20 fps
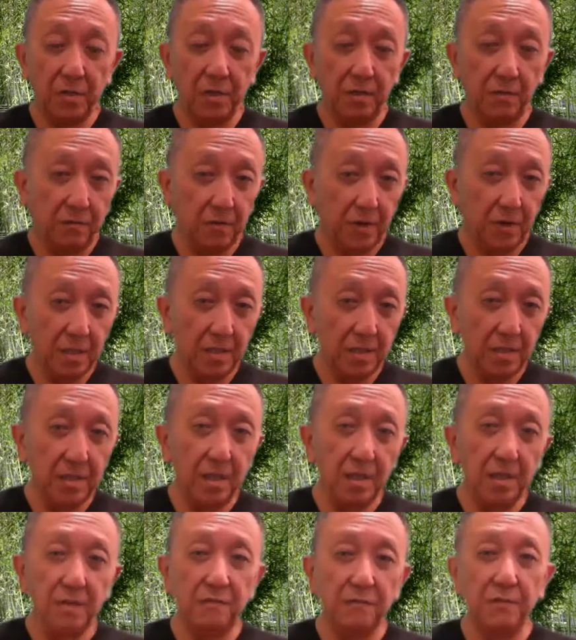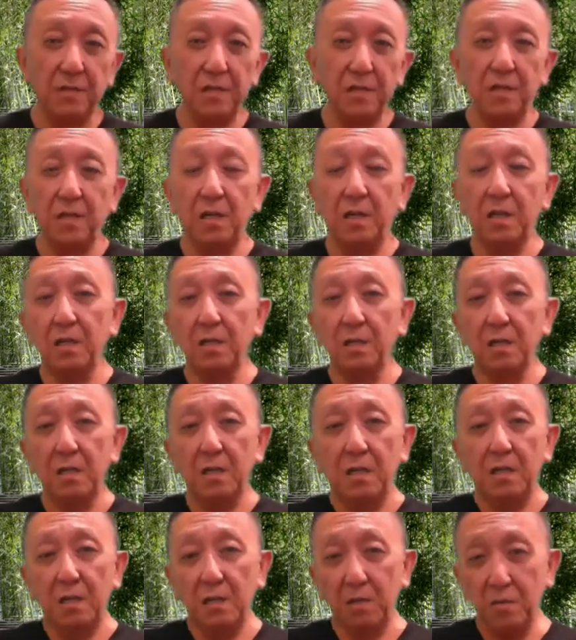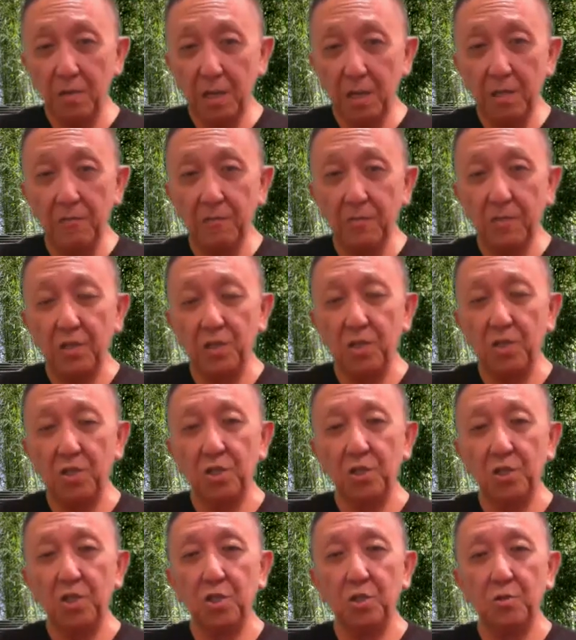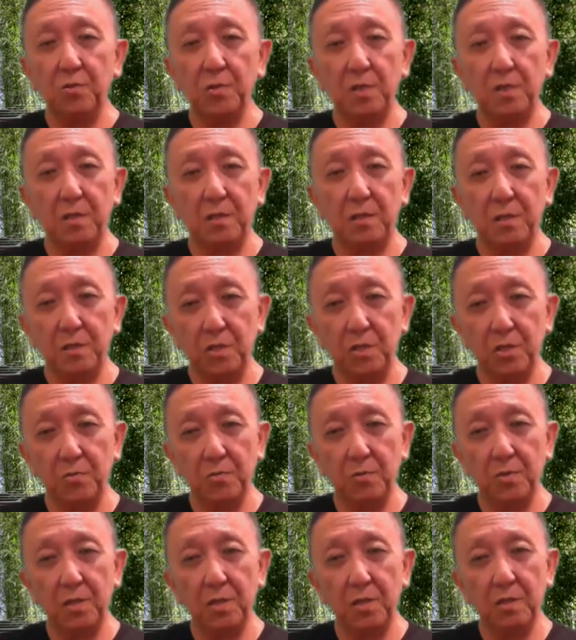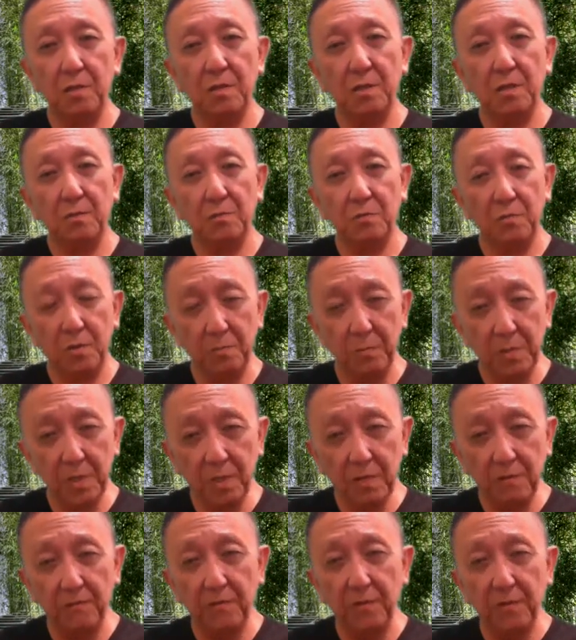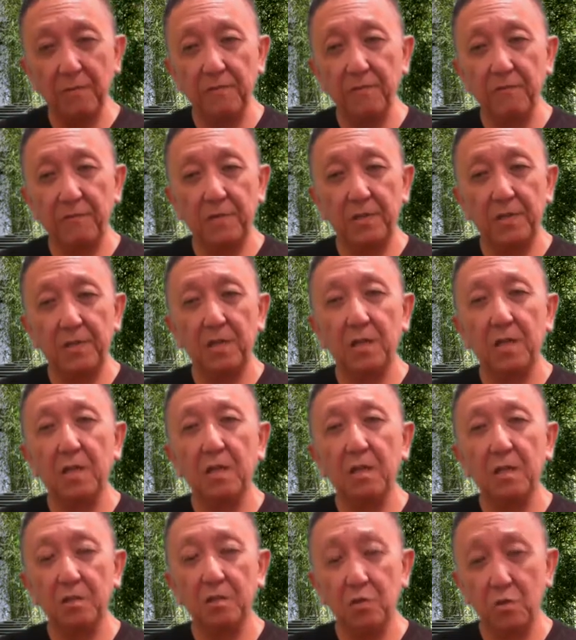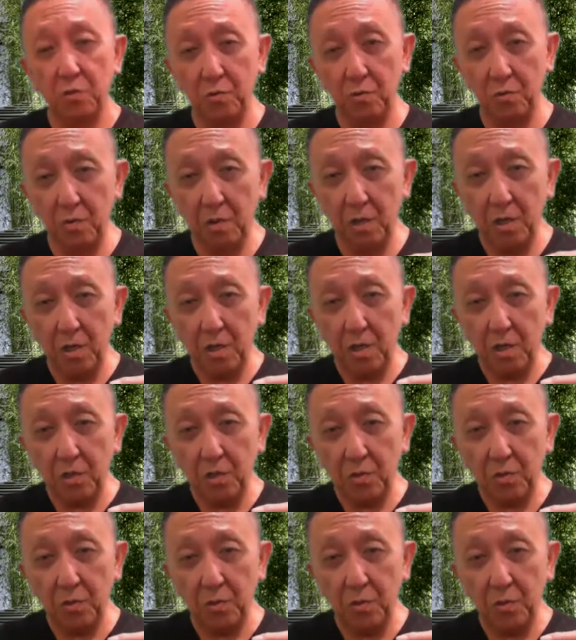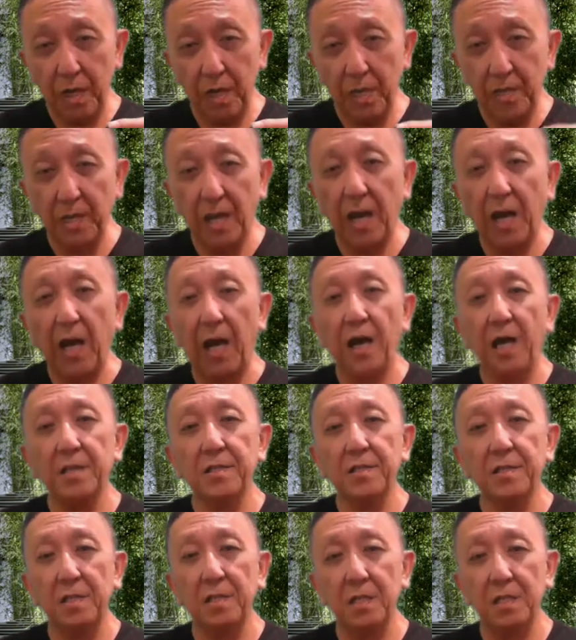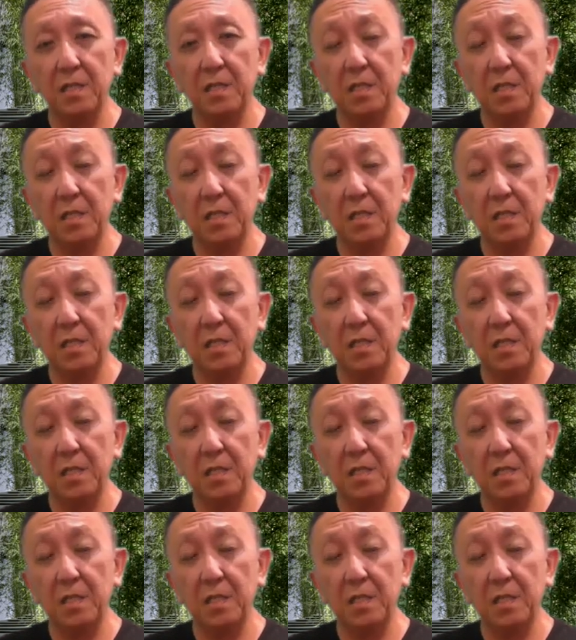if you understand it further, you can even teach your children. Children will be developed further to enhance their